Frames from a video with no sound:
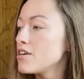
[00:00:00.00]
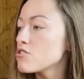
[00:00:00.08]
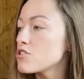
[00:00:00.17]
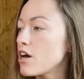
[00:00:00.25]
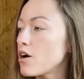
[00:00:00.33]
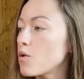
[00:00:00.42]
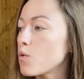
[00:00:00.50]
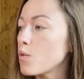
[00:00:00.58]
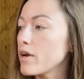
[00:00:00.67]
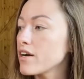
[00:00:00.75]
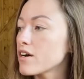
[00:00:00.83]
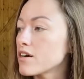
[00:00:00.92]
So
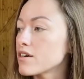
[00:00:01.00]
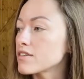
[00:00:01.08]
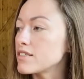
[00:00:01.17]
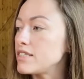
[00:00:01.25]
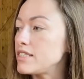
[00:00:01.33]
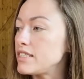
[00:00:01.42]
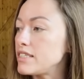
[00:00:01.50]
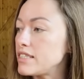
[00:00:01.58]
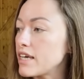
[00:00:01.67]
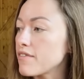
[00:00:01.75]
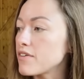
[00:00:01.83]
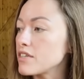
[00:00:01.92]
we are
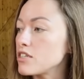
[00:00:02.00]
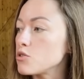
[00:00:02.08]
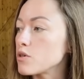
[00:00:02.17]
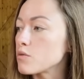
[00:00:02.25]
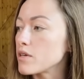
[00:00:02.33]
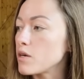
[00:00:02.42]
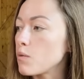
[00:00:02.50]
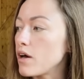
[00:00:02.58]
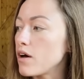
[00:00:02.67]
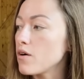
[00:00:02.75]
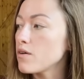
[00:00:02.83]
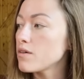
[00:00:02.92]
definitely doing really
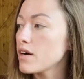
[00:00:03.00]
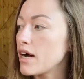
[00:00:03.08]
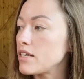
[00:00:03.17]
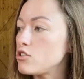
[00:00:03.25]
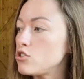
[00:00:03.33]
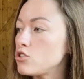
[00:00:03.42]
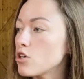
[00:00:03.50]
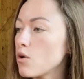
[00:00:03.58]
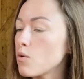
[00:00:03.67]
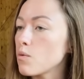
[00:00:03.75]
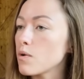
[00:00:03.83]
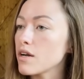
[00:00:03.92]
well. I
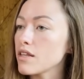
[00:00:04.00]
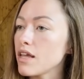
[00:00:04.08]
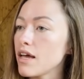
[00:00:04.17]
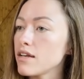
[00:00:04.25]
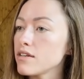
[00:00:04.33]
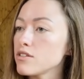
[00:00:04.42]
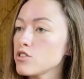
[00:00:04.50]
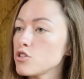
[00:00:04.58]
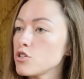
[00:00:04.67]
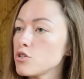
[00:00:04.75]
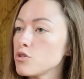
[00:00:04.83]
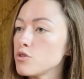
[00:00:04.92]
don't want to let
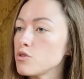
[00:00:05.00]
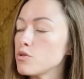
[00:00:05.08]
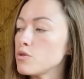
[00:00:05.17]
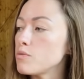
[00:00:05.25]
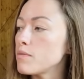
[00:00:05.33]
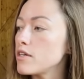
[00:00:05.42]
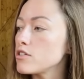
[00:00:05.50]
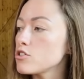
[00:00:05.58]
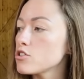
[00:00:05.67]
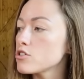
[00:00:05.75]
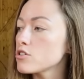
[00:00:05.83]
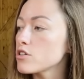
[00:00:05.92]
too
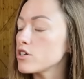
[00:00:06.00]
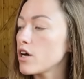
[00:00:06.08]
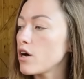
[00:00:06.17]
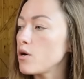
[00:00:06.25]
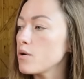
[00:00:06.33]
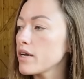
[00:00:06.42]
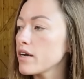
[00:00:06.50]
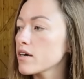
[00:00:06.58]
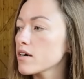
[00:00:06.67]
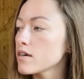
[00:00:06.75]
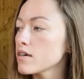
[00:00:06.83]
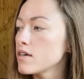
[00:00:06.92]
much go
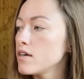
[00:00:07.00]
here.